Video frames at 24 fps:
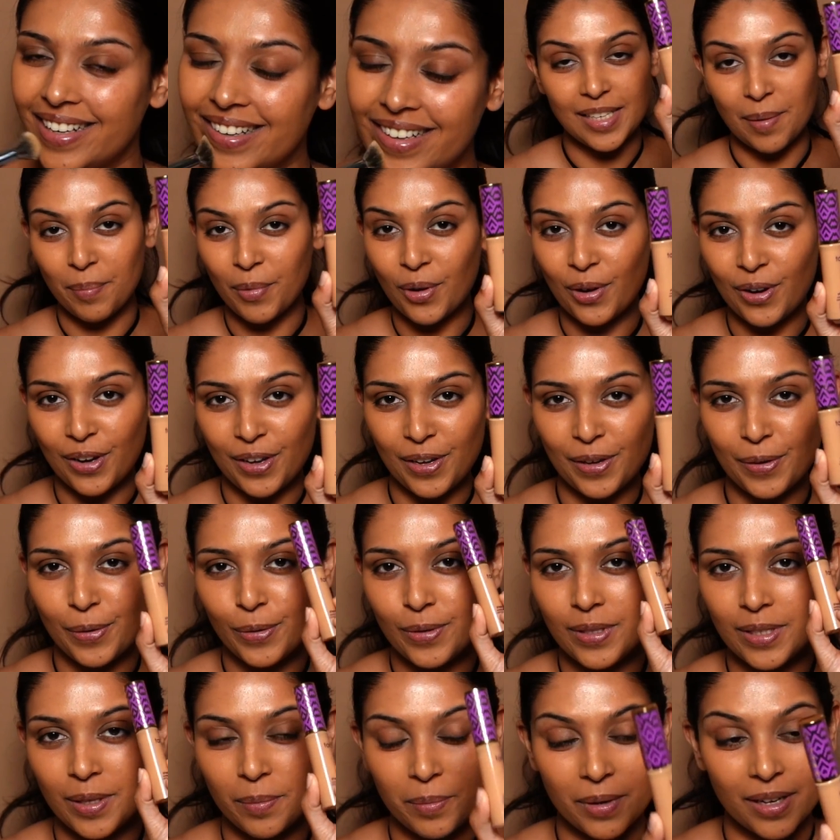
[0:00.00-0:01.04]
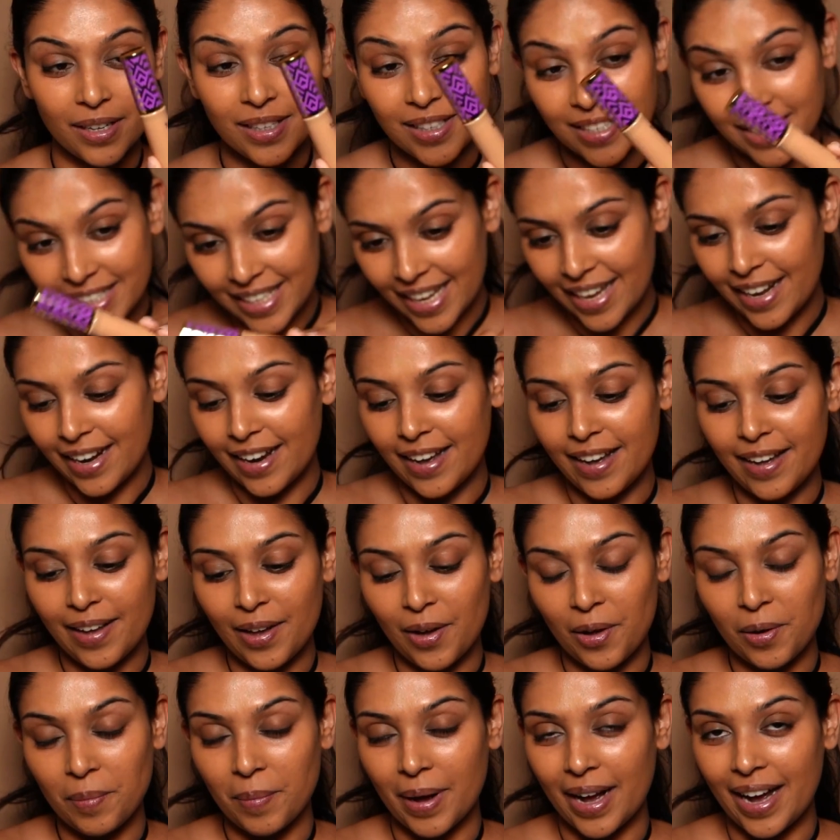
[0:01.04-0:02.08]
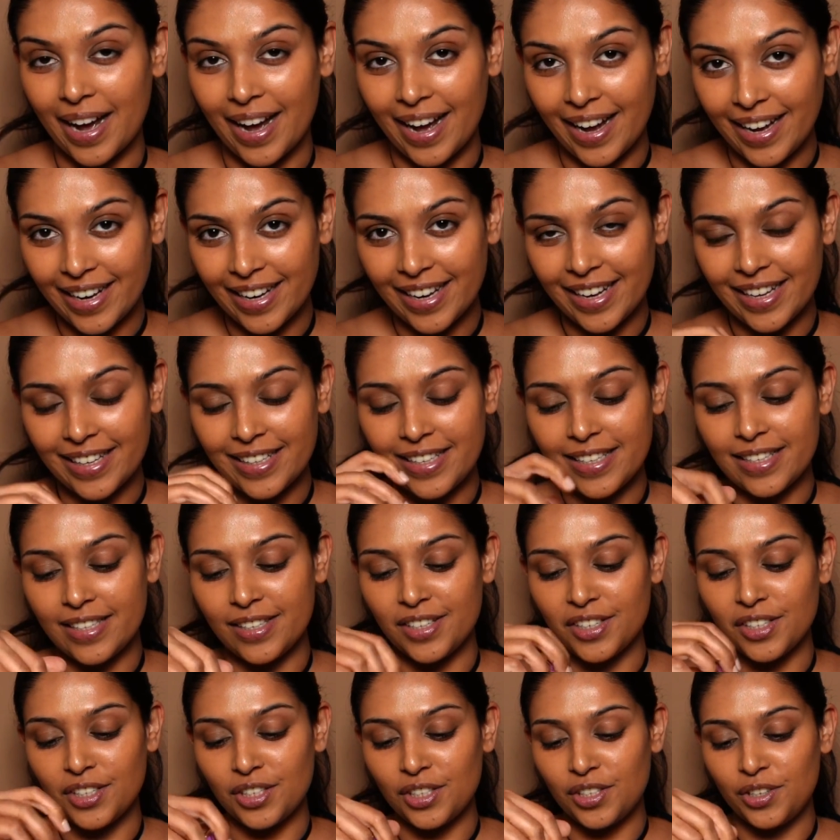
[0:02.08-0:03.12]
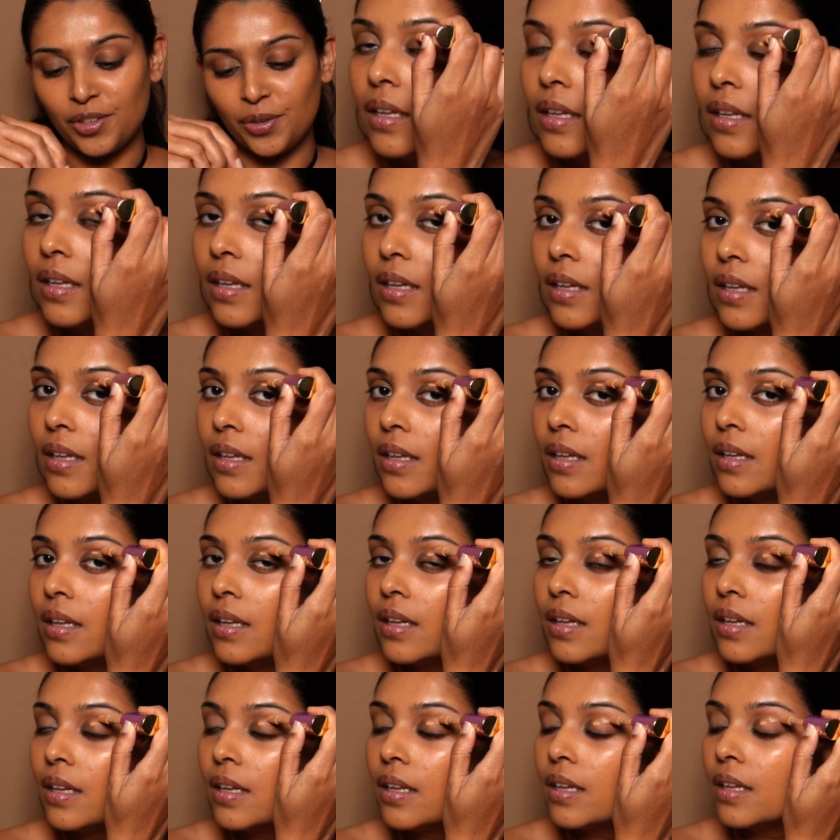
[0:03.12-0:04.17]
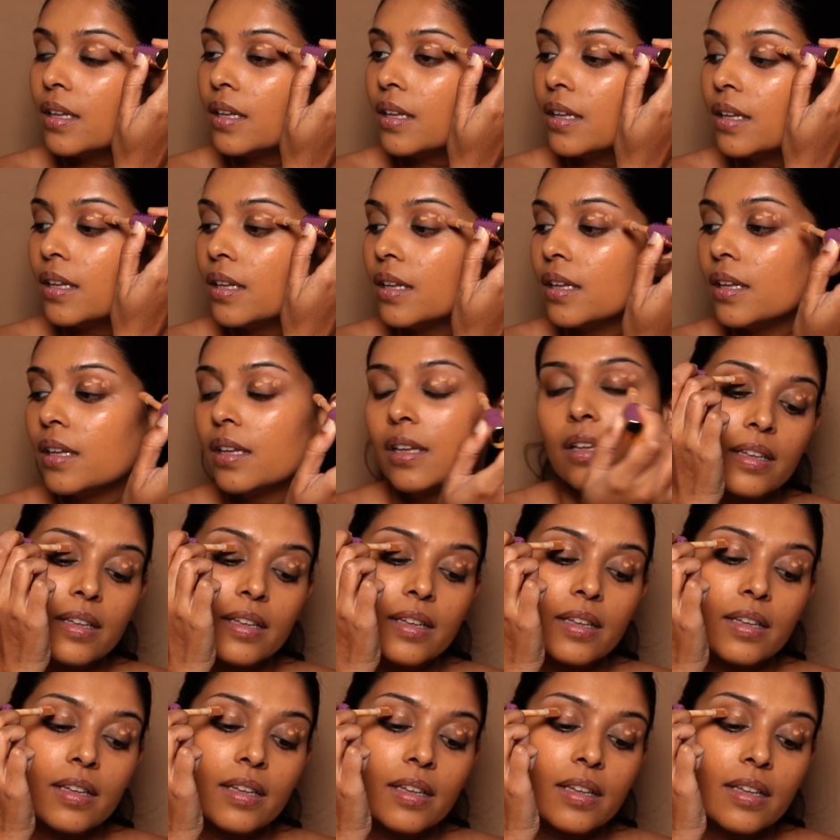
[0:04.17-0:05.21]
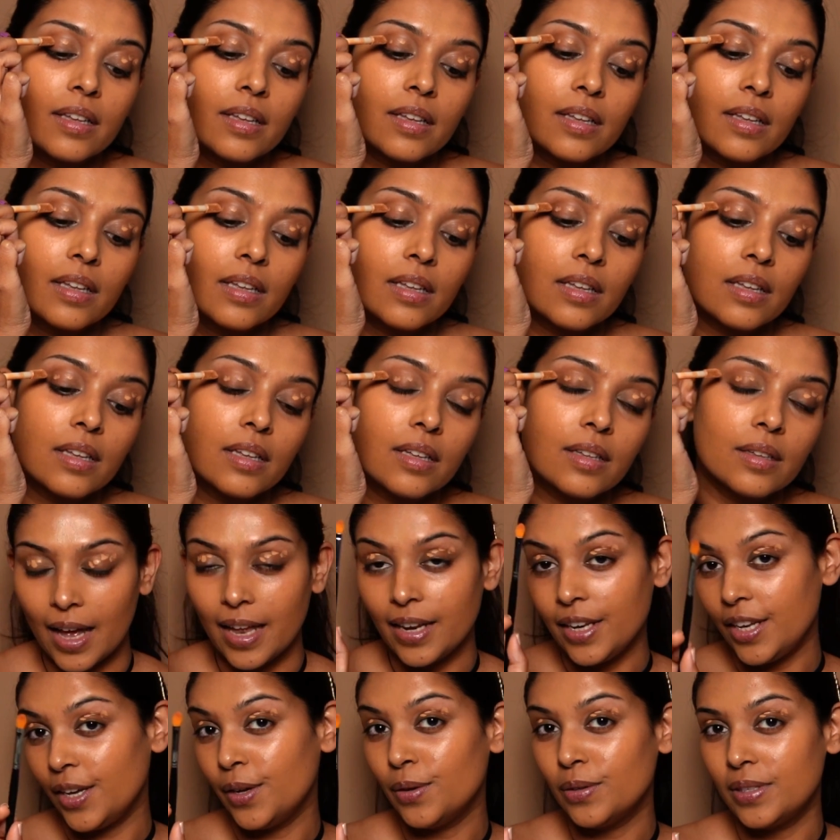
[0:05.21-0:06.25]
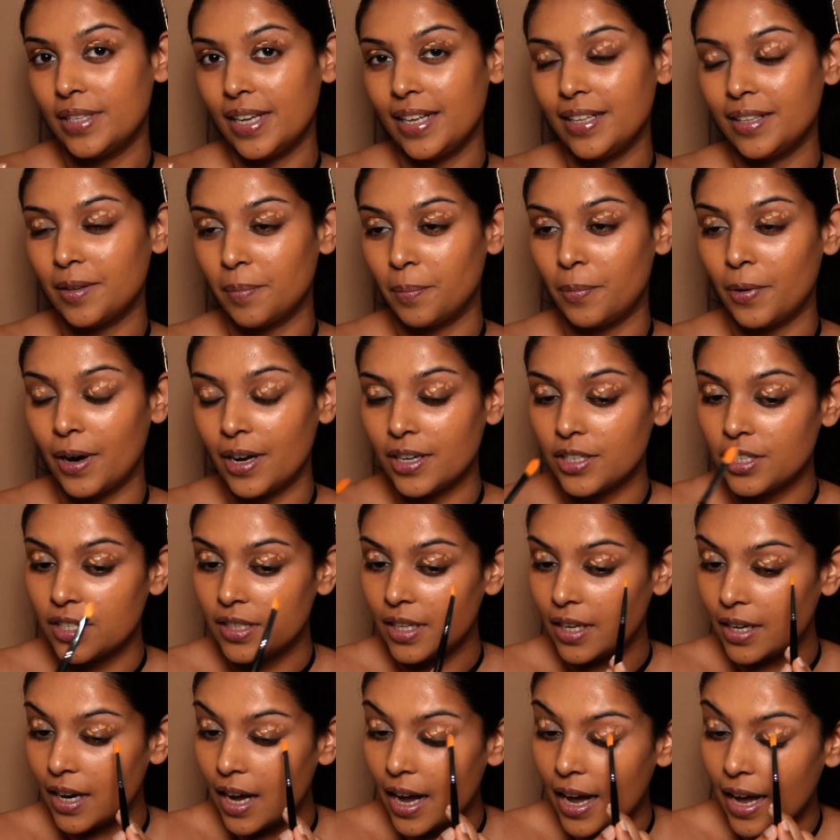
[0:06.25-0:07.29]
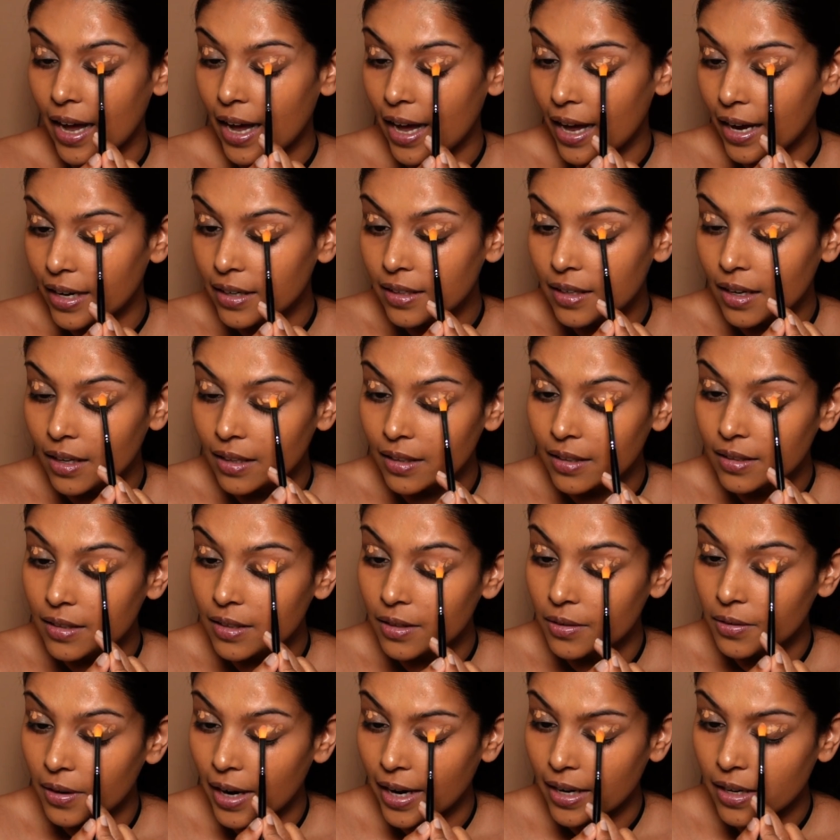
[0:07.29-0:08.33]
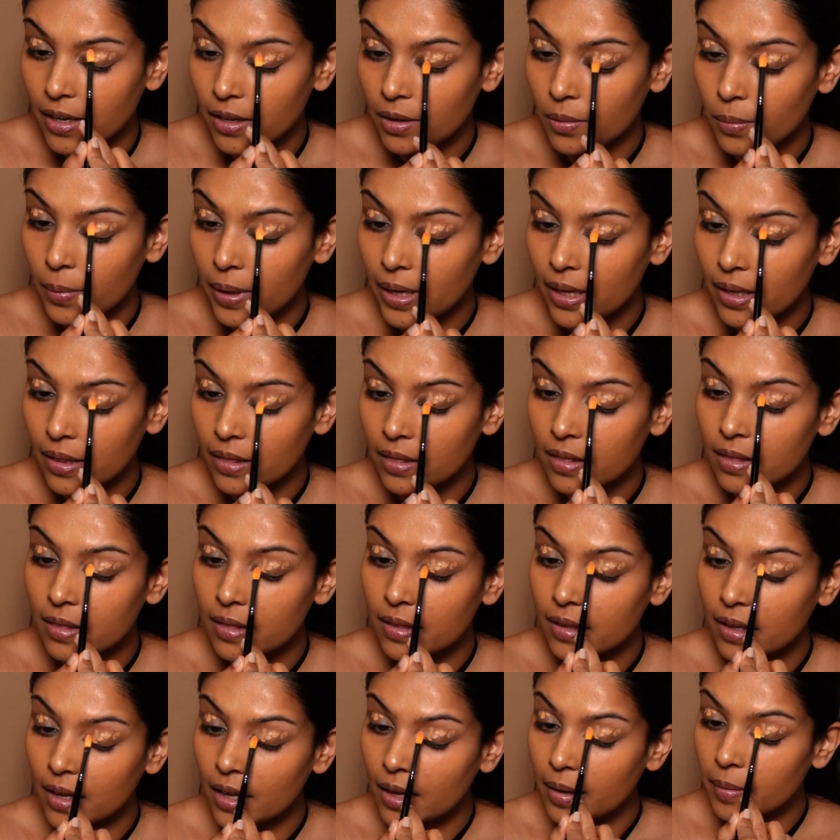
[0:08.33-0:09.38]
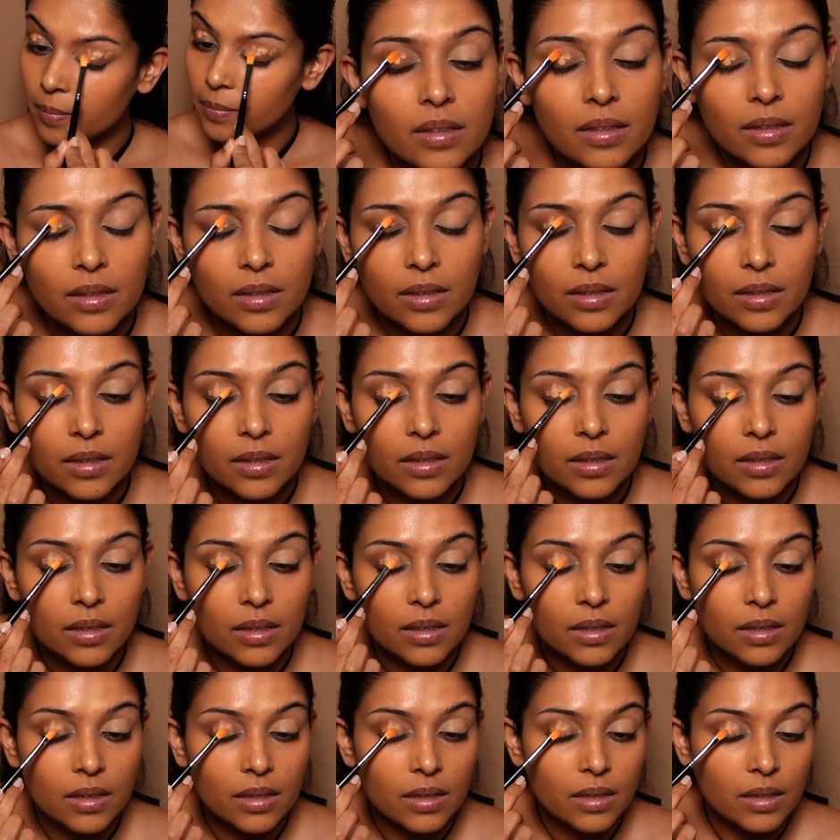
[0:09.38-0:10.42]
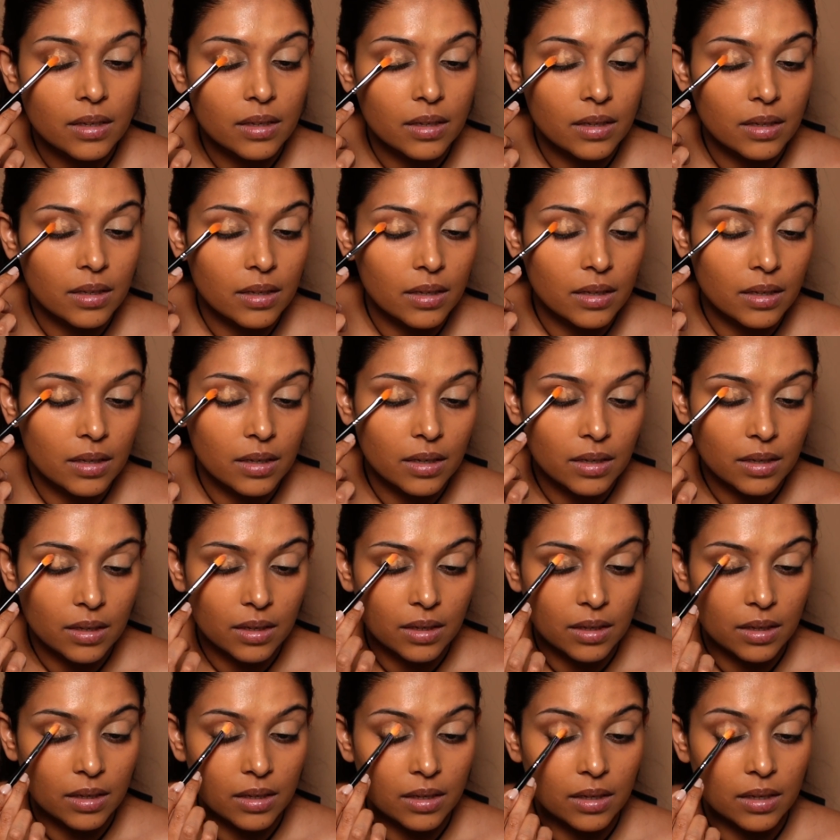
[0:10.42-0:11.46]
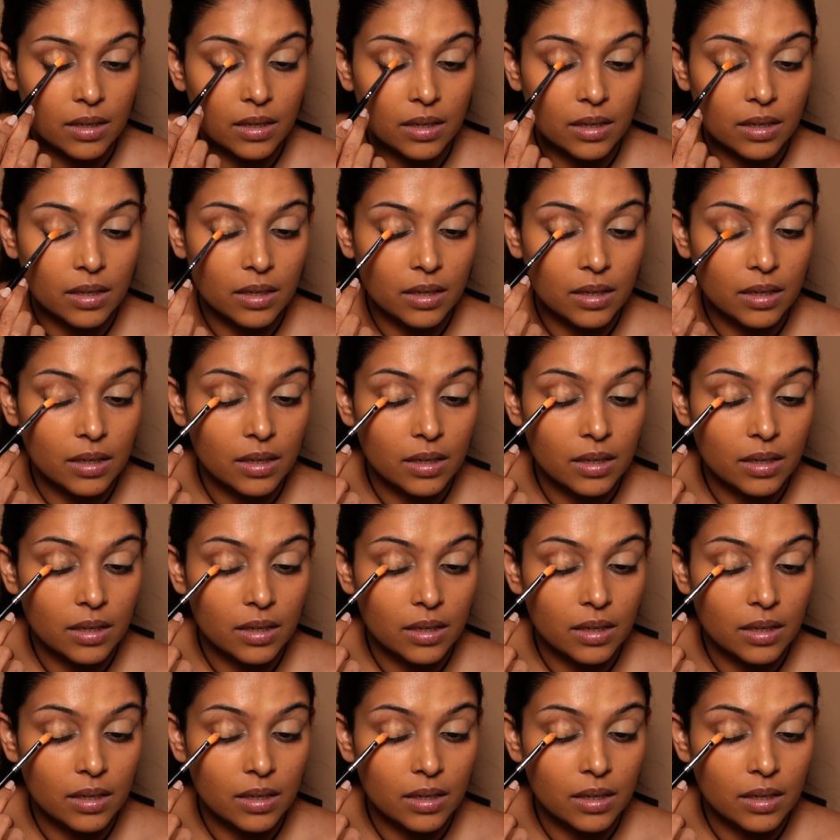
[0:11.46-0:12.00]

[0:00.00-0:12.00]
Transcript: So I'm going to use some concealer on my eyelids just to take care of any pigmentation that I have. And using the brush that I had color corrected with, I'm just going to spread this out.